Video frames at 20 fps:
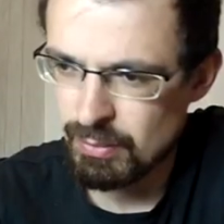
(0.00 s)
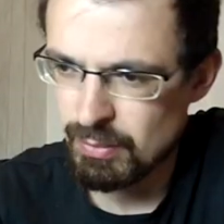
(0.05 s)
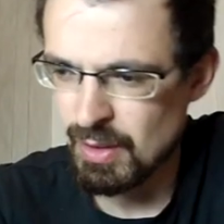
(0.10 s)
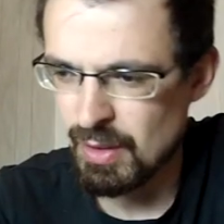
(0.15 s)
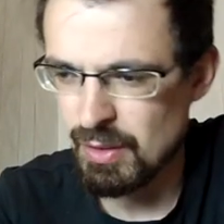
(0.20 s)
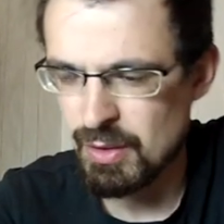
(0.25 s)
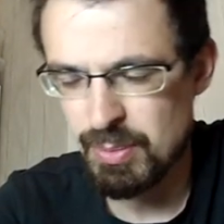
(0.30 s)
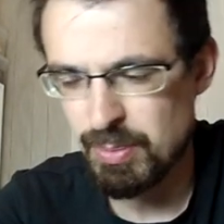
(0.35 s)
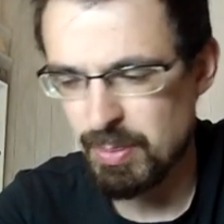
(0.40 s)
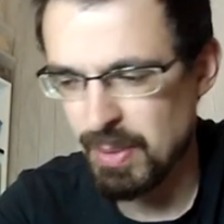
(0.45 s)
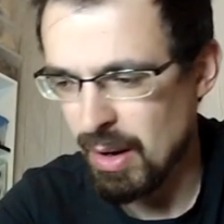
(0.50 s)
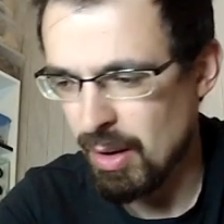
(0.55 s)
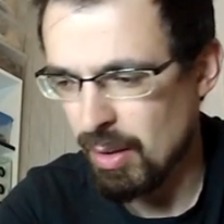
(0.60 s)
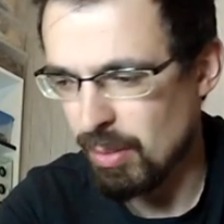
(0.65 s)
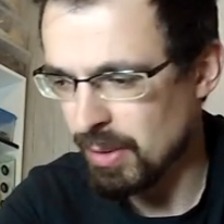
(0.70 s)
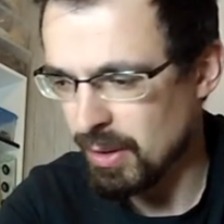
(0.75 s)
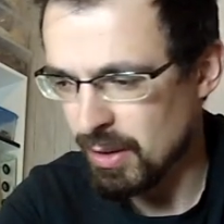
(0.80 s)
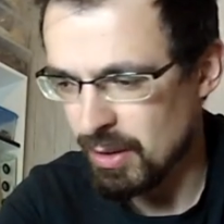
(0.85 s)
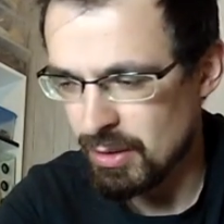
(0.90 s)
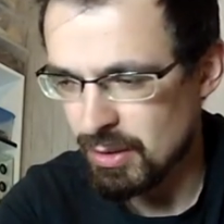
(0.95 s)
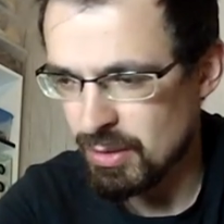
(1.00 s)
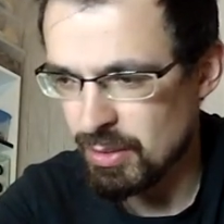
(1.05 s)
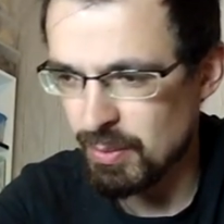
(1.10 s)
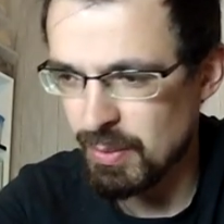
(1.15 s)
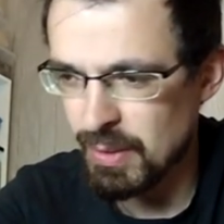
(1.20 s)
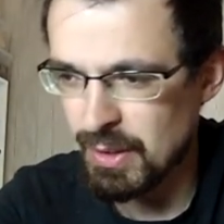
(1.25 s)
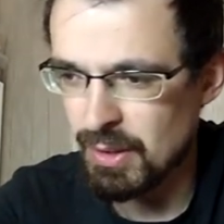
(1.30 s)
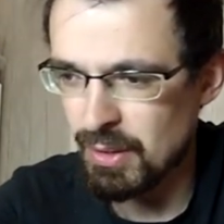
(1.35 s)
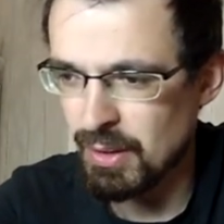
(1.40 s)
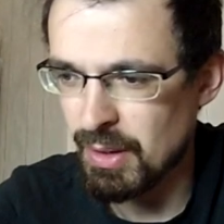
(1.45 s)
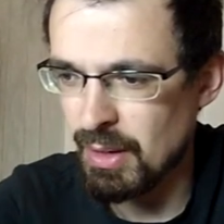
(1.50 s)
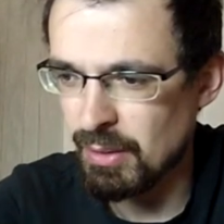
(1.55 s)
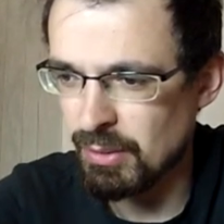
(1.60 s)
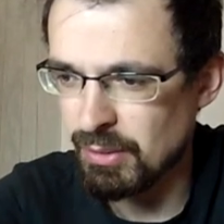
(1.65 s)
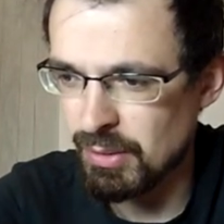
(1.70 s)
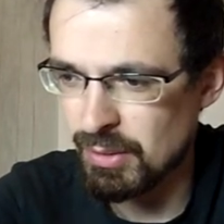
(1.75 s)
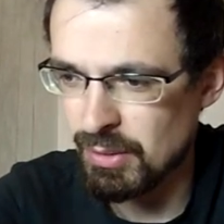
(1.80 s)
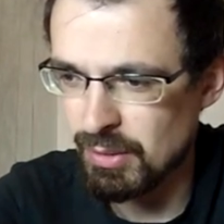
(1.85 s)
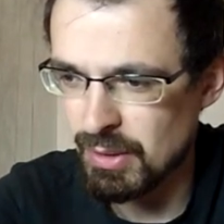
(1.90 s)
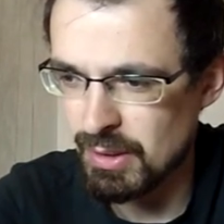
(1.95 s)
There is probably a YouTube video how
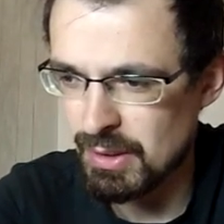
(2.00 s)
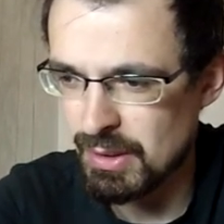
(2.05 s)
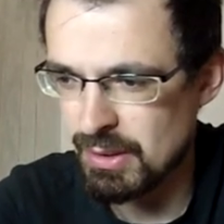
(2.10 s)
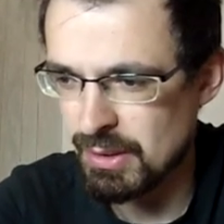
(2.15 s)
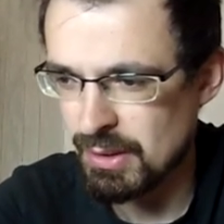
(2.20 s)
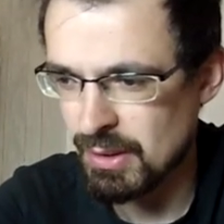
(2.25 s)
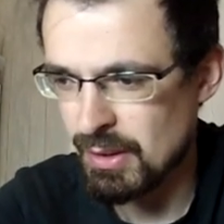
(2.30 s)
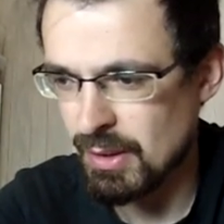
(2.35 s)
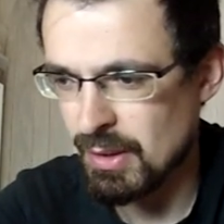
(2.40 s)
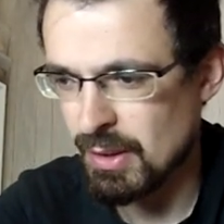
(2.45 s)
to do this